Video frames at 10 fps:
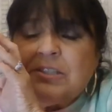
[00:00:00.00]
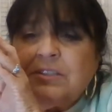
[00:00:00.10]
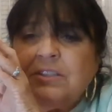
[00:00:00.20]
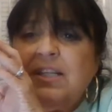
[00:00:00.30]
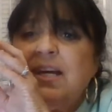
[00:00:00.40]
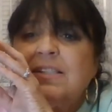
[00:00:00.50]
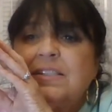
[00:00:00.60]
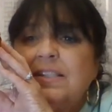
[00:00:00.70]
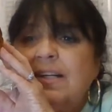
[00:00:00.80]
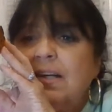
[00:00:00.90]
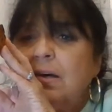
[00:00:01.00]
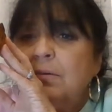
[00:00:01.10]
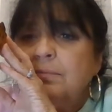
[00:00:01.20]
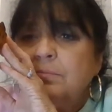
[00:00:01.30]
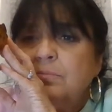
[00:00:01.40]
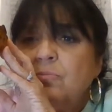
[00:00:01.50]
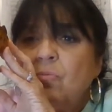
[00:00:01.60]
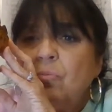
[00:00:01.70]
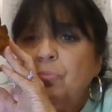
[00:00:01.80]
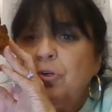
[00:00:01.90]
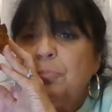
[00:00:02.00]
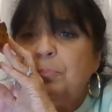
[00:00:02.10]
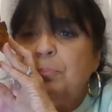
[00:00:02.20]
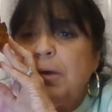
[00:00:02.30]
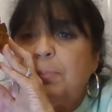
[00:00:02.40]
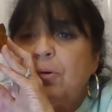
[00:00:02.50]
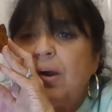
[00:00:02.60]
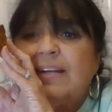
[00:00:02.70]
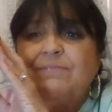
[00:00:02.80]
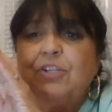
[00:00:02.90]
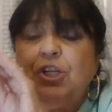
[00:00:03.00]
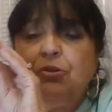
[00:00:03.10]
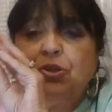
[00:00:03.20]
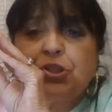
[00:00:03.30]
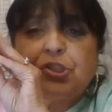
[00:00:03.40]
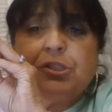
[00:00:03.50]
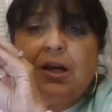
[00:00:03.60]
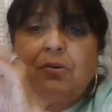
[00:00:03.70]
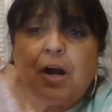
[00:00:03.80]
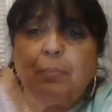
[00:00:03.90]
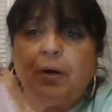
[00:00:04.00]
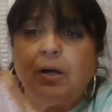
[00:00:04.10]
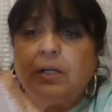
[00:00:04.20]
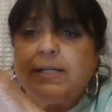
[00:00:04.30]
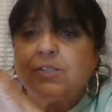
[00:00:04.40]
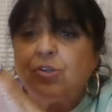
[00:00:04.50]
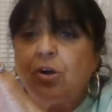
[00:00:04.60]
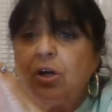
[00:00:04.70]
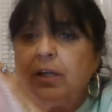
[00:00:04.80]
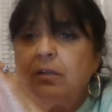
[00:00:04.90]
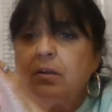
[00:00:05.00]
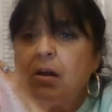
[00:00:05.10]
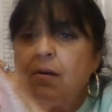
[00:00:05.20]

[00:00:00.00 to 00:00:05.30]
Yes, Linda. We'll be praying for you. You're still on our prayer list, darling.